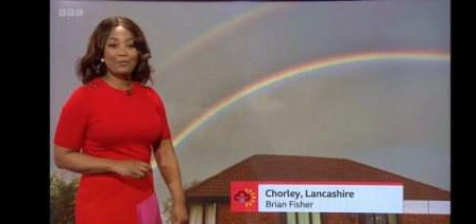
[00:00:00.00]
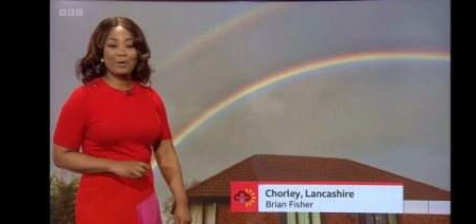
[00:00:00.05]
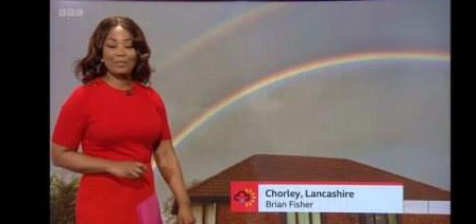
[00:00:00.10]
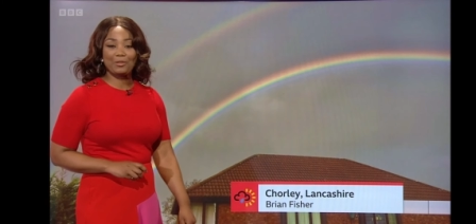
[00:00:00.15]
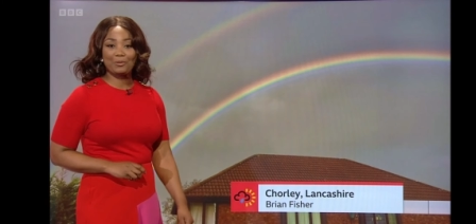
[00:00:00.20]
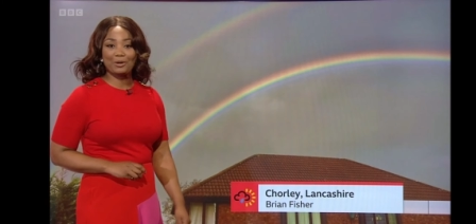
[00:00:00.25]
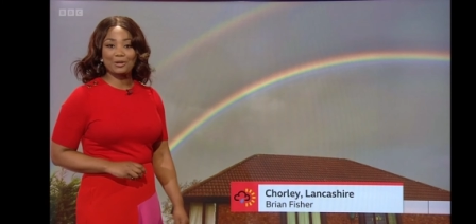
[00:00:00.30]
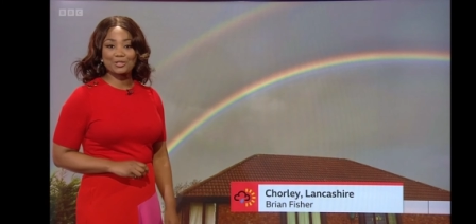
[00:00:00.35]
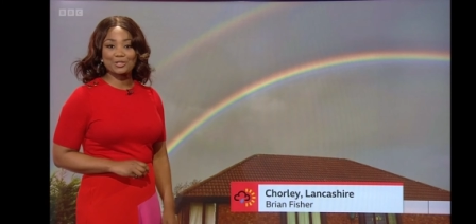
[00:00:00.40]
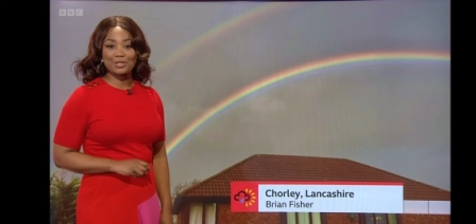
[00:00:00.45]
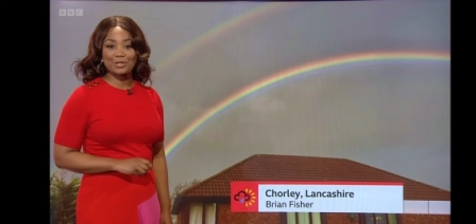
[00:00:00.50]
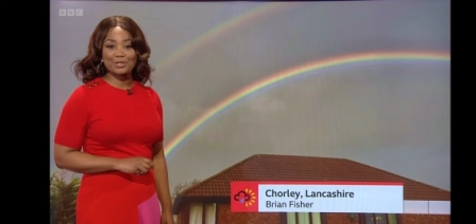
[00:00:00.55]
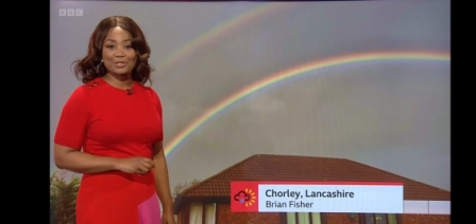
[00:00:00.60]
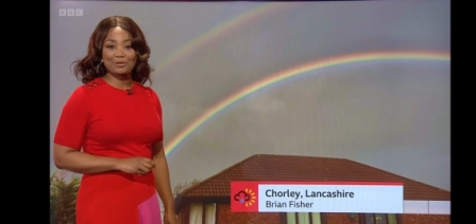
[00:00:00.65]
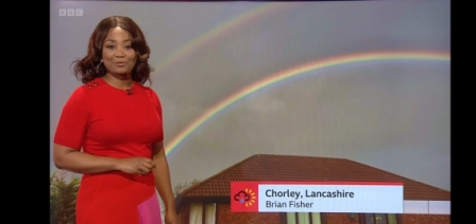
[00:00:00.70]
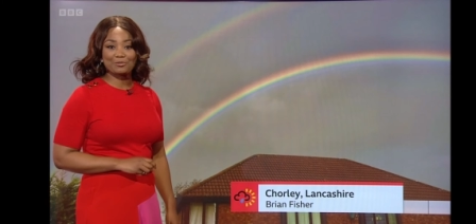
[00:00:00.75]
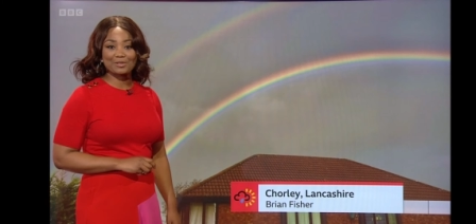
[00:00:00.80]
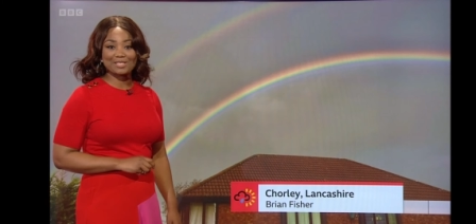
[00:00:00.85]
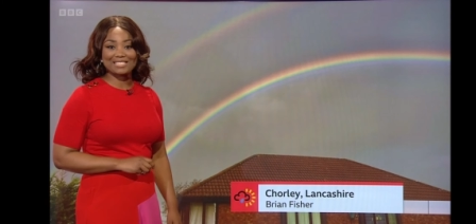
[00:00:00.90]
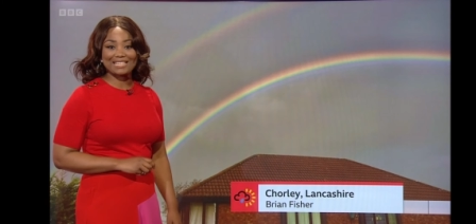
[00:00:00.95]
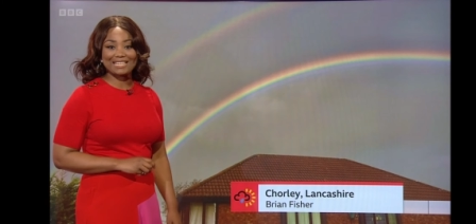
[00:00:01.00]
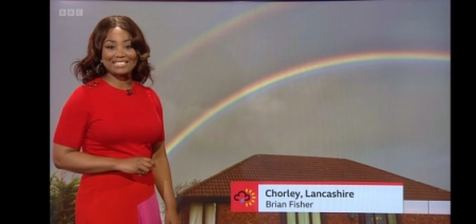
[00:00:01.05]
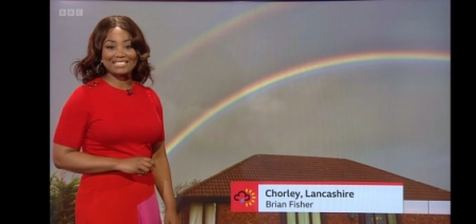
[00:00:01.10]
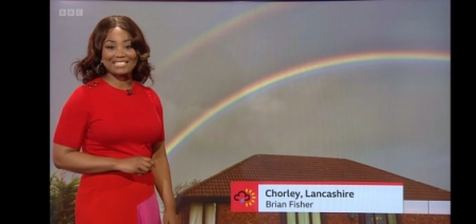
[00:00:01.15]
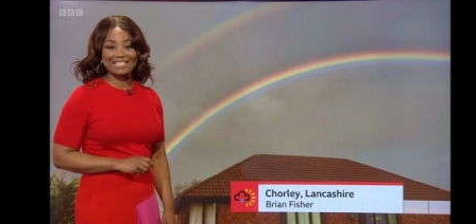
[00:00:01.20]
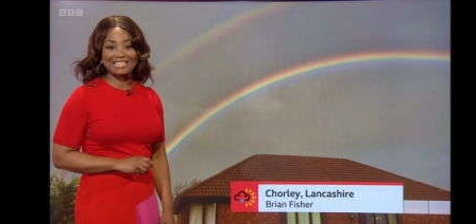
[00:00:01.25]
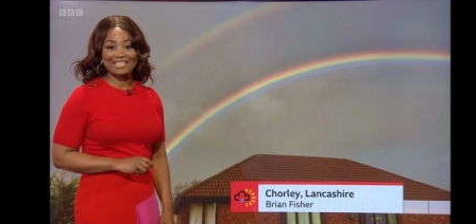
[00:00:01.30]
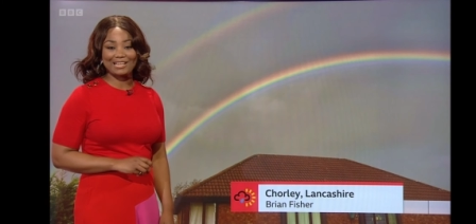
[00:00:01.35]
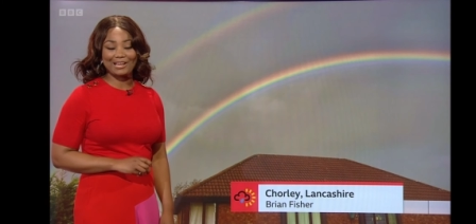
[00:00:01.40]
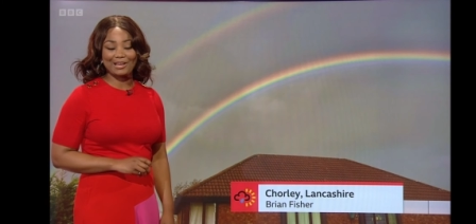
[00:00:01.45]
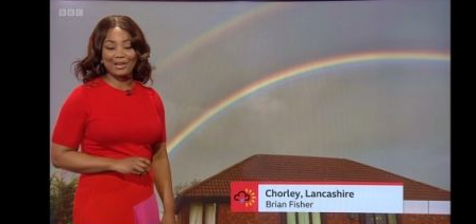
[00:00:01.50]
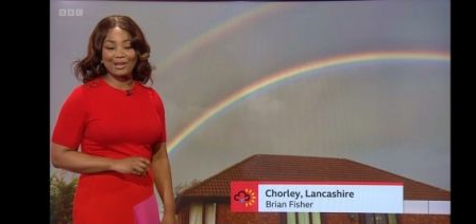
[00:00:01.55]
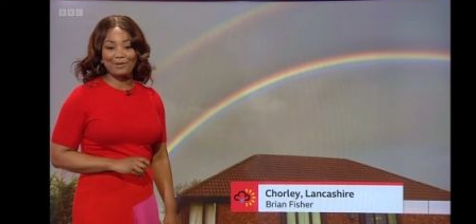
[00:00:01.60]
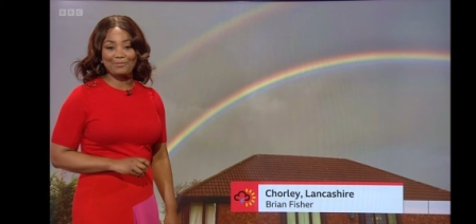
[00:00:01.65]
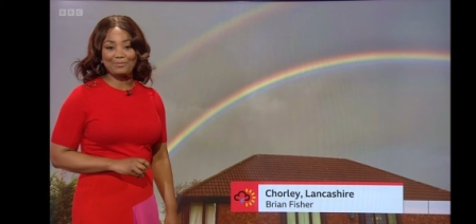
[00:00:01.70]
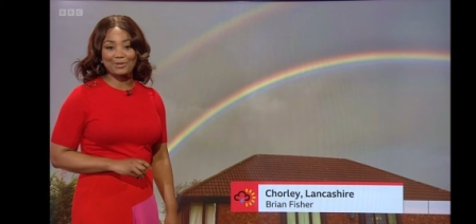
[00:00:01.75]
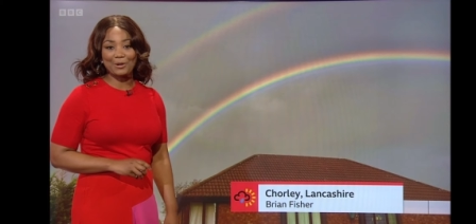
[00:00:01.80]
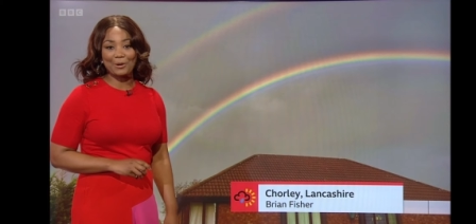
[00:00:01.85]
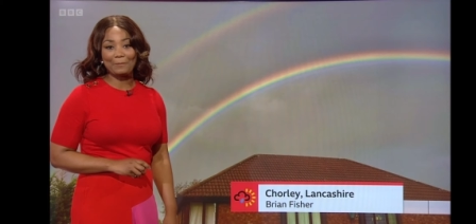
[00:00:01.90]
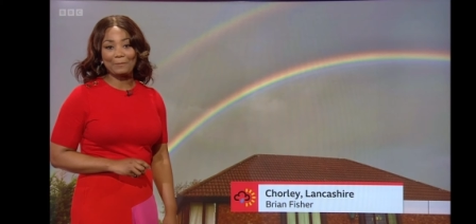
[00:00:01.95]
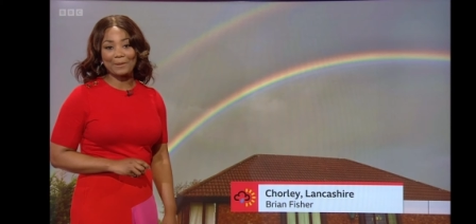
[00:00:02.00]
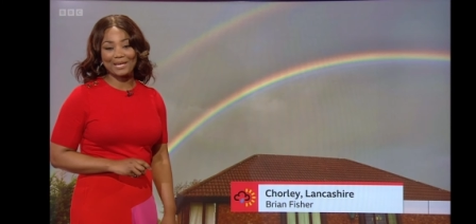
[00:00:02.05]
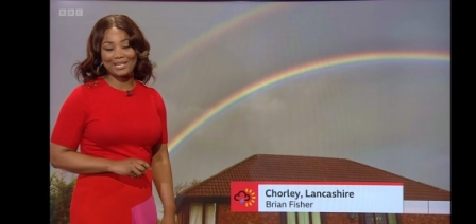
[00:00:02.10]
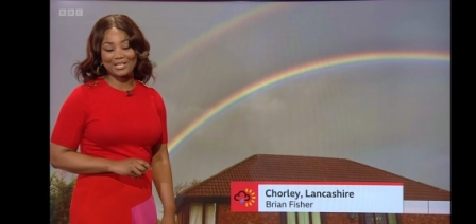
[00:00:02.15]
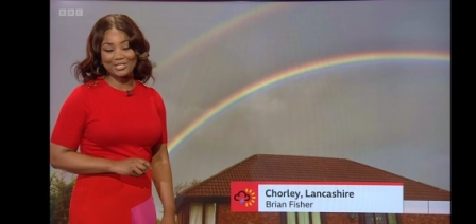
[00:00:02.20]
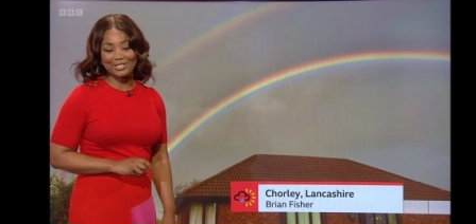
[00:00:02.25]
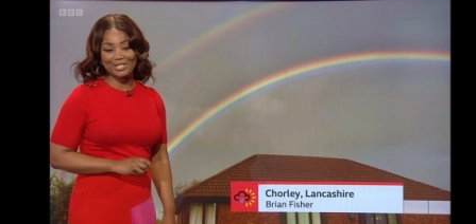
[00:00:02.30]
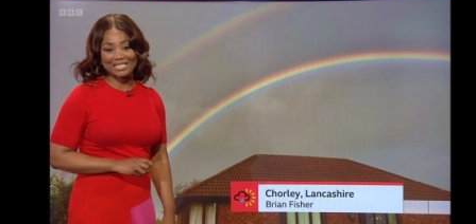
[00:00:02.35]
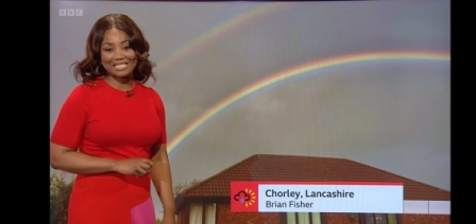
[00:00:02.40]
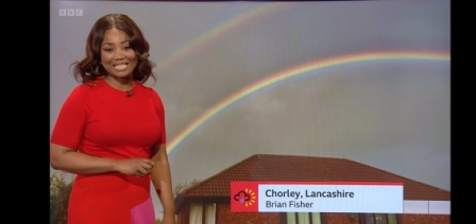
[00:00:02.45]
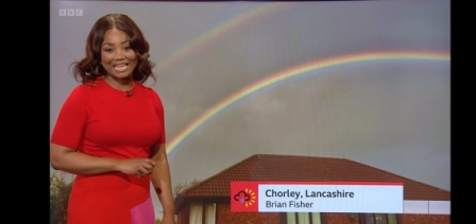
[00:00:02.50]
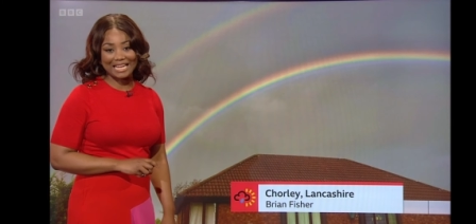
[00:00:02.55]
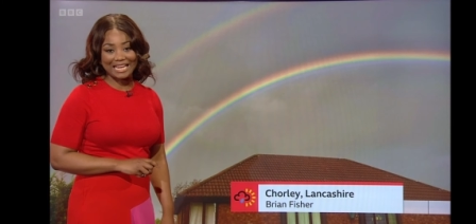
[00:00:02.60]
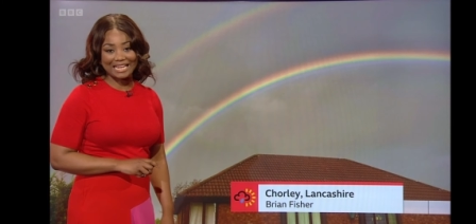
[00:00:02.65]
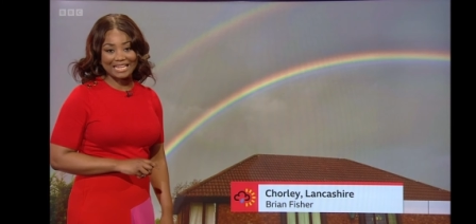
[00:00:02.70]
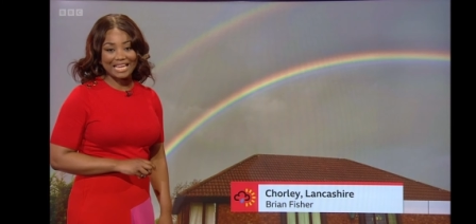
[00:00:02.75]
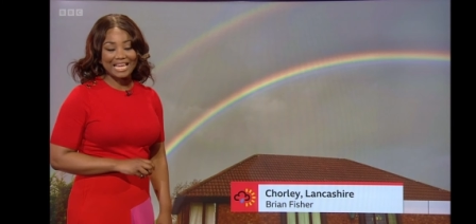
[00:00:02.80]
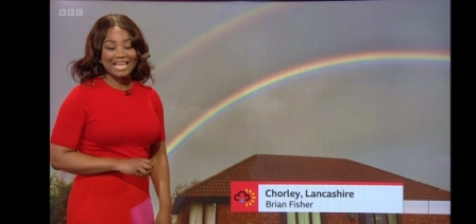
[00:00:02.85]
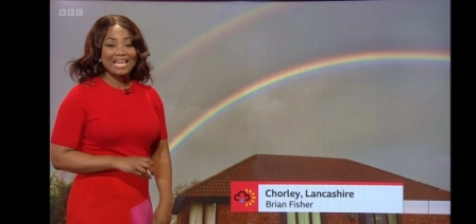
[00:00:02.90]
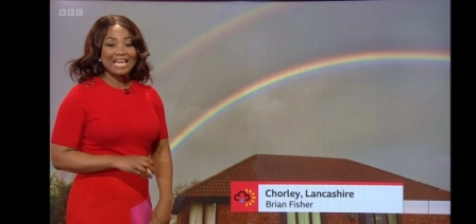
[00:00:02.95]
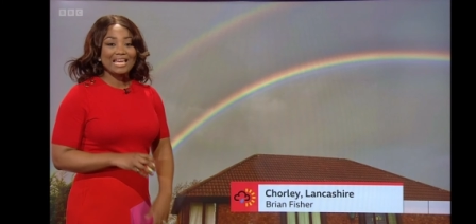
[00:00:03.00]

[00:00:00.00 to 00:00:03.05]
our weather watchers for sending your pictures in.